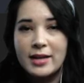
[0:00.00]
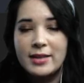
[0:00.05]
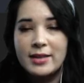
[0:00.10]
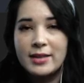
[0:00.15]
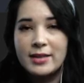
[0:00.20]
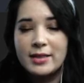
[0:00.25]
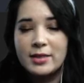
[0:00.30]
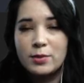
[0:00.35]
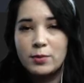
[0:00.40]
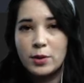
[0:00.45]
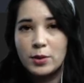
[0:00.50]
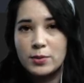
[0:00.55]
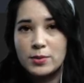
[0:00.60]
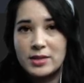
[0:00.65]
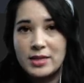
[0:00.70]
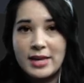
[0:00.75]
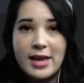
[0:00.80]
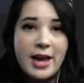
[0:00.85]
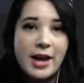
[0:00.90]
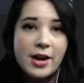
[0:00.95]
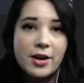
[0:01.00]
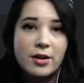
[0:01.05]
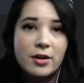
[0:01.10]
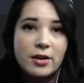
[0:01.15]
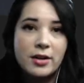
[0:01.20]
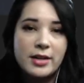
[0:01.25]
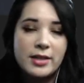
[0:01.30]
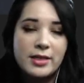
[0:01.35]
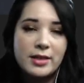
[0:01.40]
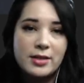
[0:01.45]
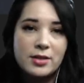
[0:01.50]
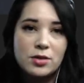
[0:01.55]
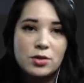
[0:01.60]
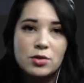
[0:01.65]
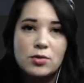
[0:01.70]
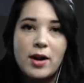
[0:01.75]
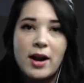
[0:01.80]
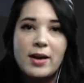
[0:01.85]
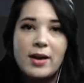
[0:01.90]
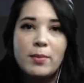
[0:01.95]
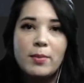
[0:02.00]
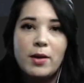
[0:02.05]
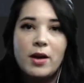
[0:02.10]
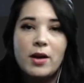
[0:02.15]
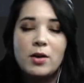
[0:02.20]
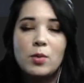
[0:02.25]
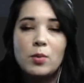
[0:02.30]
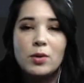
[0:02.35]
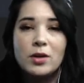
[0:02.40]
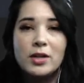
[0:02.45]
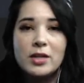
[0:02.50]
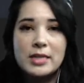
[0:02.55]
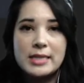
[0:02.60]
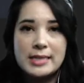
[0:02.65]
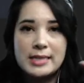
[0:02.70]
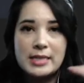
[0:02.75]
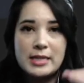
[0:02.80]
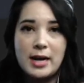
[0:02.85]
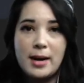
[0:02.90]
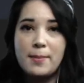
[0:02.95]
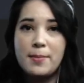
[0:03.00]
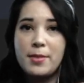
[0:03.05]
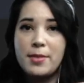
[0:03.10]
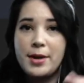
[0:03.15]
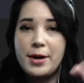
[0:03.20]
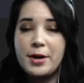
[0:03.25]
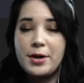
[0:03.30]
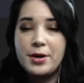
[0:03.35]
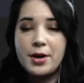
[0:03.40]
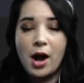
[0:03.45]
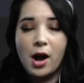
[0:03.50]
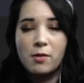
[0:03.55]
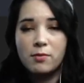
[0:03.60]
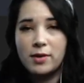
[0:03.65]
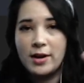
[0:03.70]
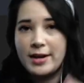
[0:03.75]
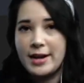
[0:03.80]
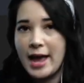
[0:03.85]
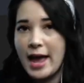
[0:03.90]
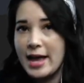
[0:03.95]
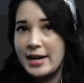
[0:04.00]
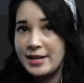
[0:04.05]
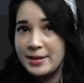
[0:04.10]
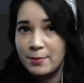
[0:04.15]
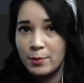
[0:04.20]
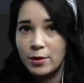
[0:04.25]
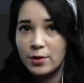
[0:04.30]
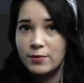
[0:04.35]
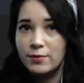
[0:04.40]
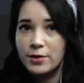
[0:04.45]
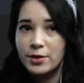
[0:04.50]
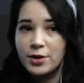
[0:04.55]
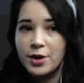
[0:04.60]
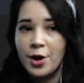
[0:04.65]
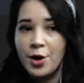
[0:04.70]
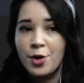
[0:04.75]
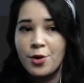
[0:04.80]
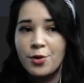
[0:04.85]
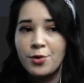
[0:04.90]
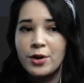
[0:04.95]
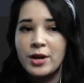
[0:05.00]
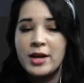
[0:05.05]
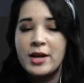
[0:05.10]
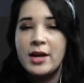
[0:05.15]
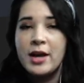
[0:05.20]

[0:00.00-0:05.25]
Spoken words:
that throws the error in this try block, we're going to stop there, not run any more of the code,